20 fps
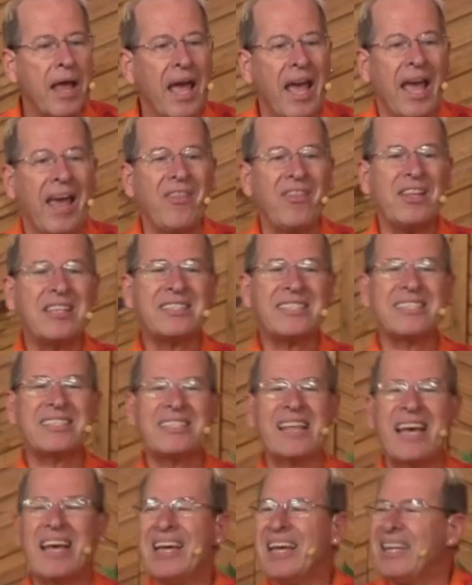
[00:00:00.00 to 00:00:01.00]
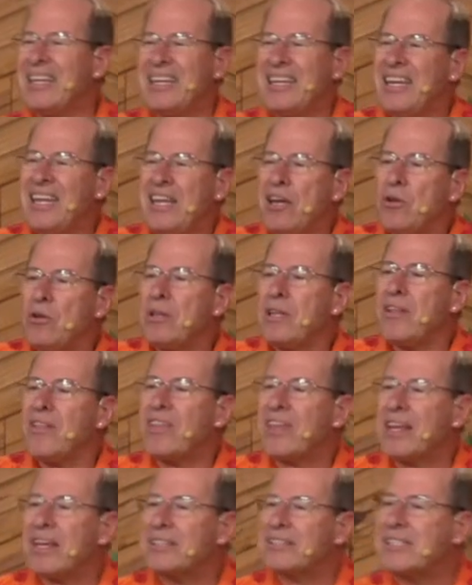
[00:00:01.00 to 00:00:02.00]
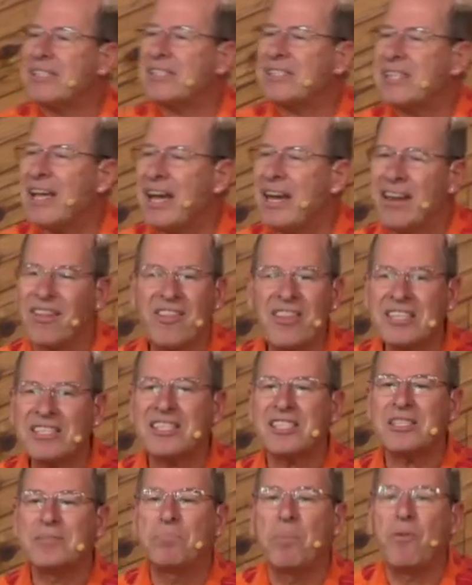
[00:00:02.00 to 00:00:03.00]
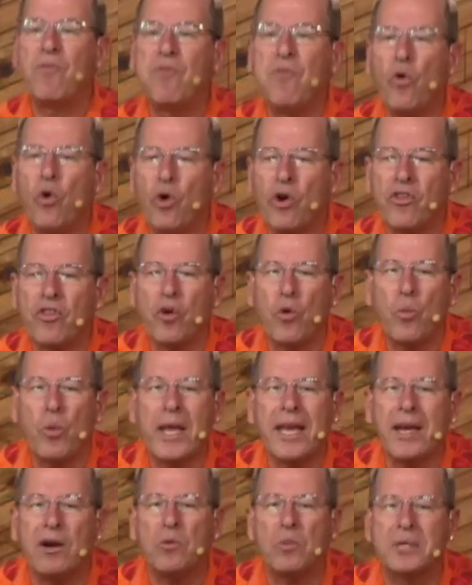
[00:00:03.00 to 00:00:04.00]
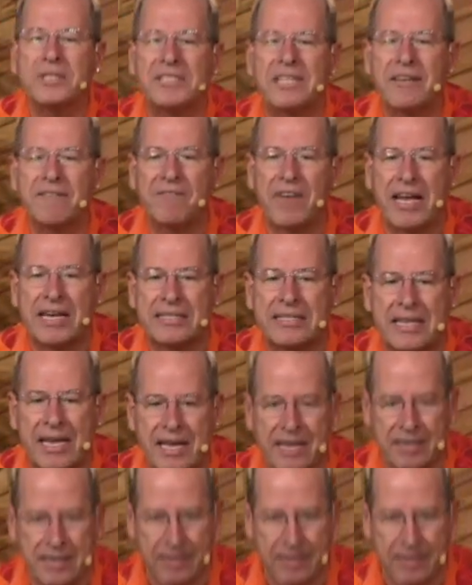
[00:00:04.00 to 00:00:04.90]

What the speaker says: And this is a Neolithic society. This is before the wheel was invented.